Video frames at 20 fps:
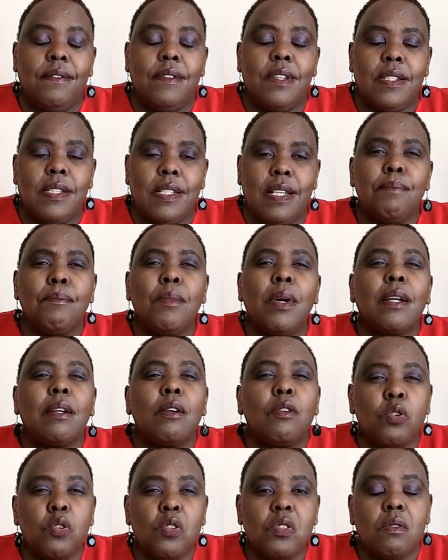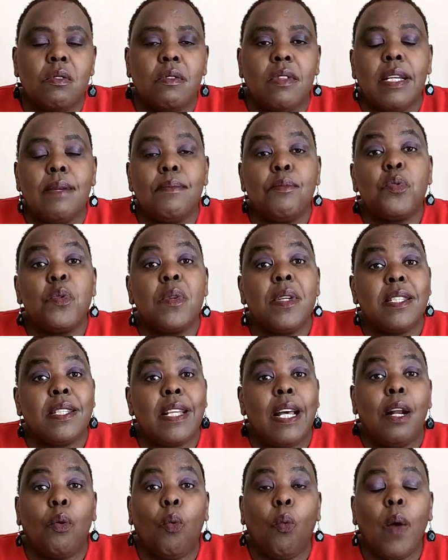someone close to them who is
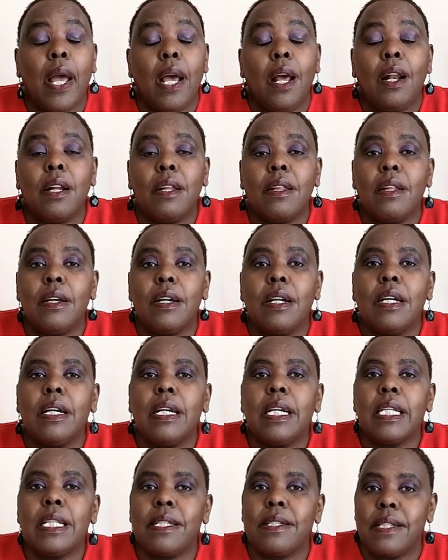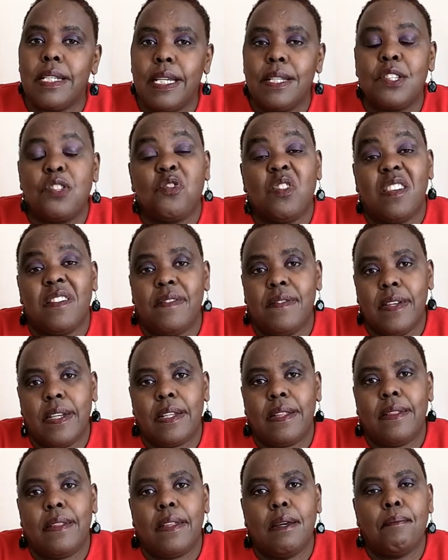unwell, it tends to
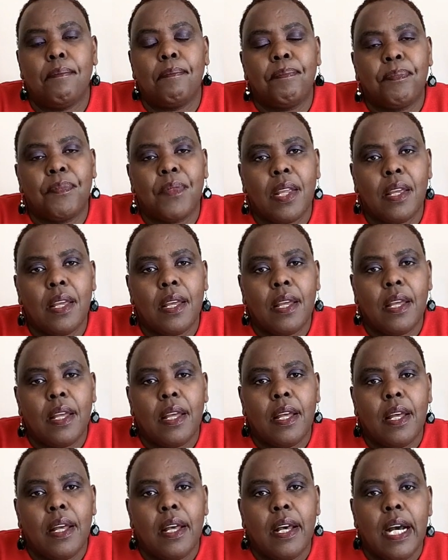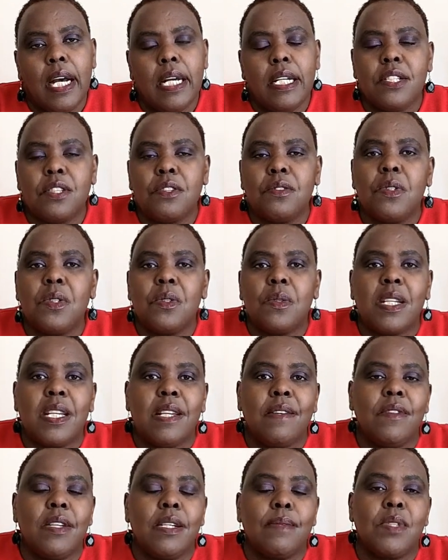affect them. And it's good to
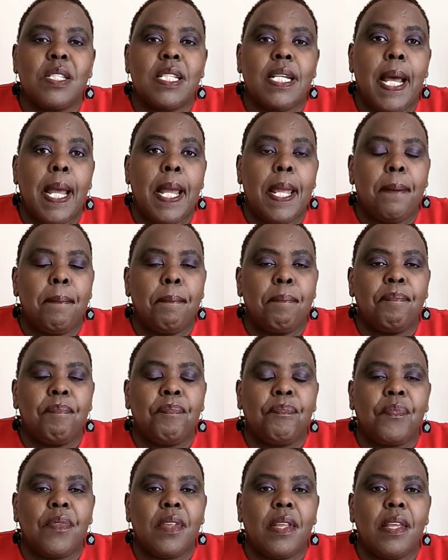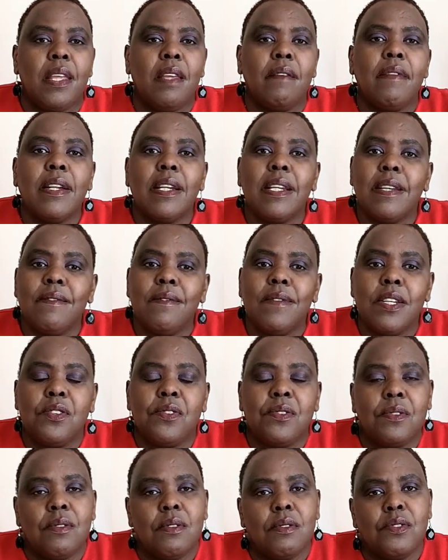give them time. Even if they
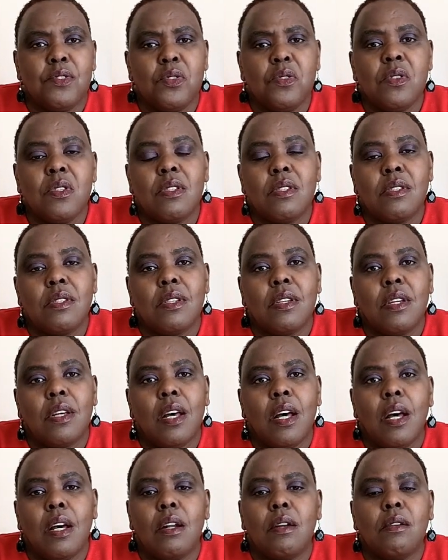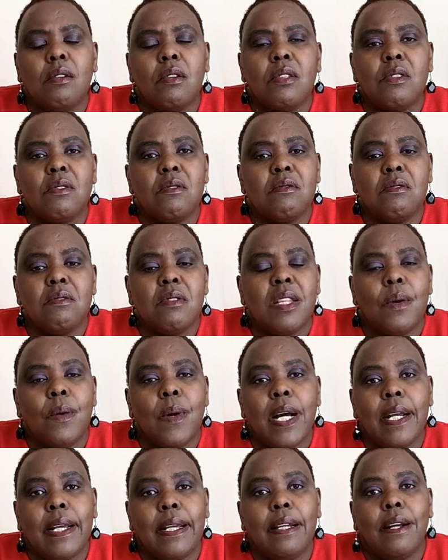choose not to do the
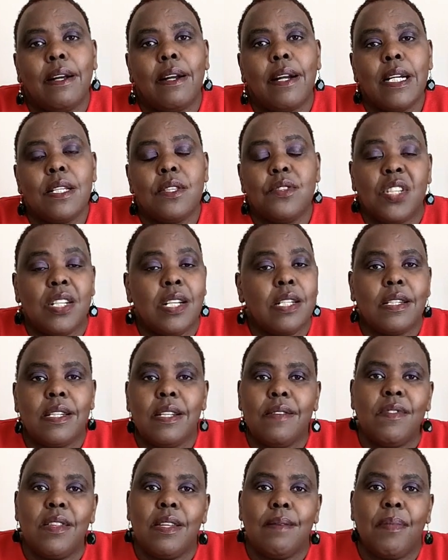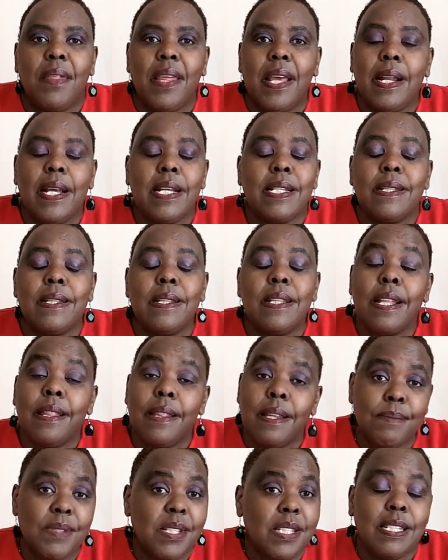work in class, just leave them there. Let
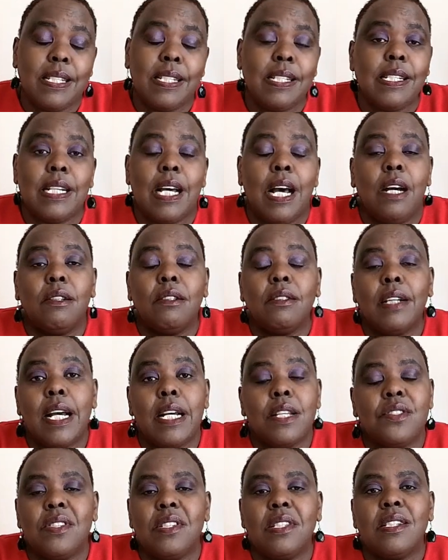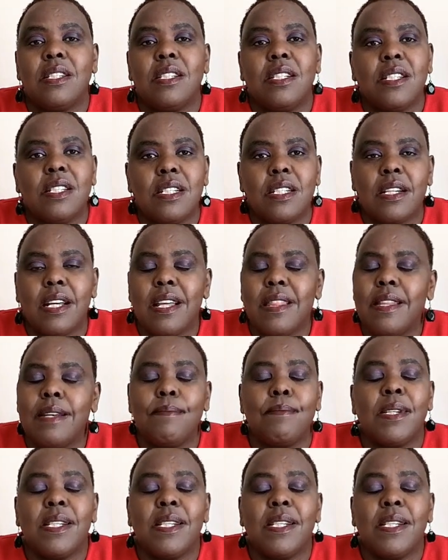them sit down as you're teaching. Let them